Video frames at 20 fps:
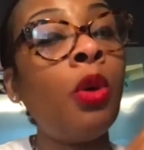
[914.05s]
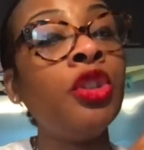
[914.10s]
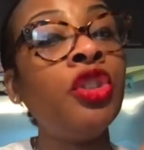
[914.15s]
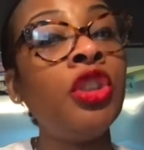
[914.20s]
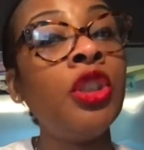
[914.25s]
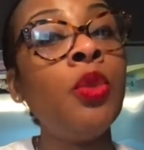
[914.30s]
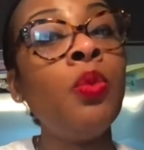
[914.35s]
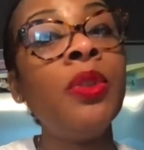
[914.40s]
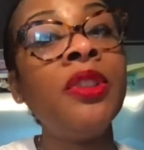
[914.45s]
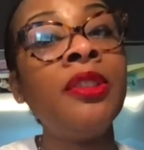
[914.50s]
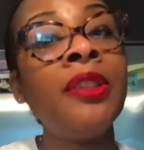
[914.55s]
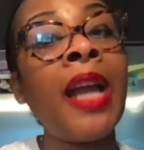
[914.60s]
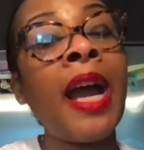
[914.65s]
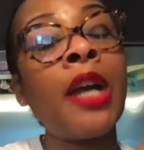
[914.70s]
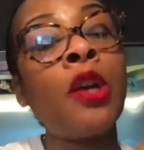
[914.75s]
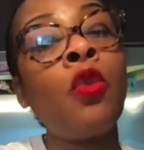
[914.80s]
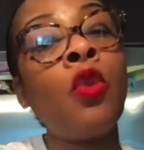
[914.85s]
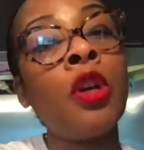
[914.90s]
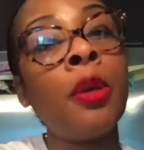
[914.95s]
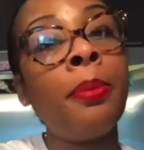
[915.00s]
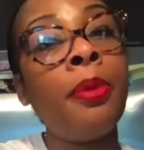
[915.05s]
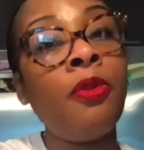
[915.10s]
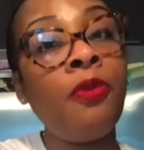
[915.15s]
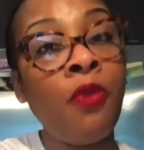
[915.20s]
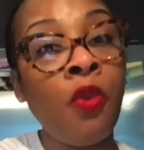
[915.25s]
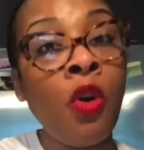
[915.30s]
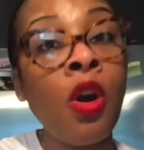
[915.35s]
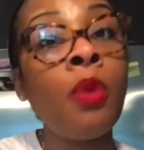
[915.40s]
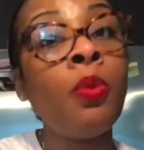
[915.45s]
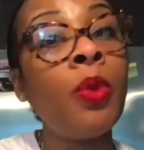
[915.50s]
or she was not going to
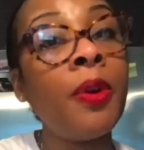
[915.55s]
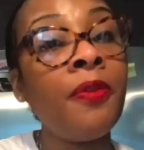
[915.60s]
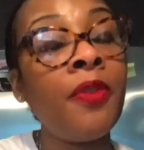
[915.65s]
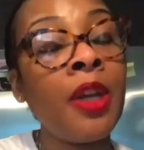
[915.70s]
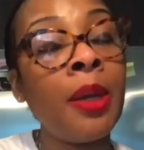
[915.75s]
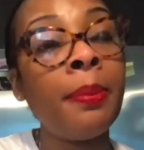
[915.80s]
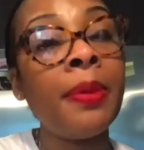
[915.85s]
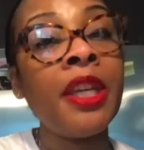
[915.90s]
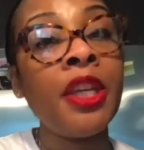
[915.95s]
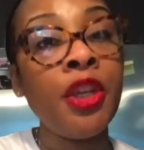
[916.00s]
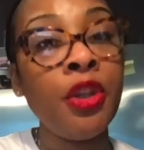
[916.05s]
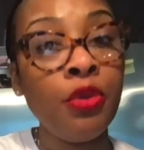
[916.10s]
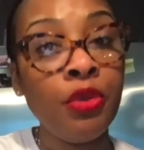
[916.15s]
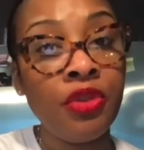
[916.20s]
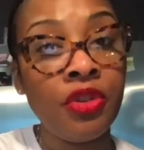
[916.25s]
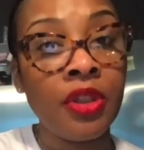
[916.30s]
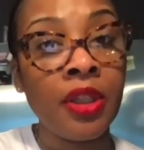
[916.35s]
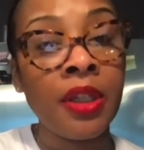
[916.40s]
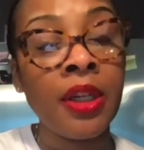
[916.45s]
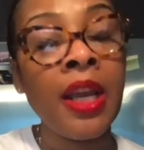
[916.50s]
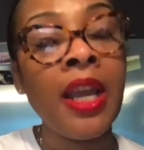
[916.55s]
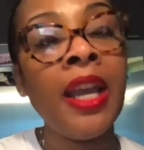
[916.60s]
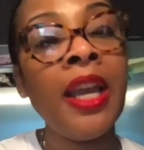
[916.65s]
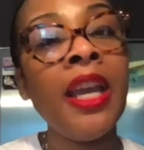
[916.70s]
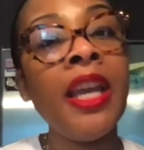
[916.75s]
perform with him in Houston.